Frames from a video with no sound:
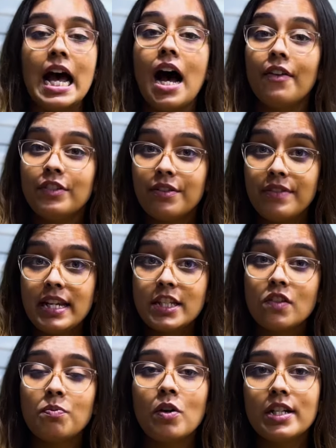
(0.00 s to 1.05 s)
After weeks
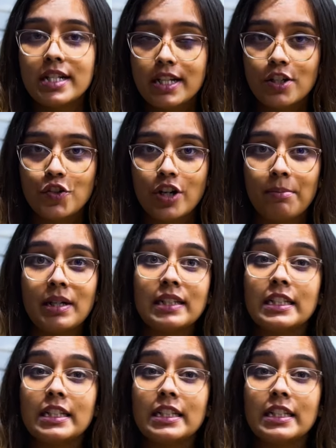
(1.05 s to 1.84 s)
of political drama,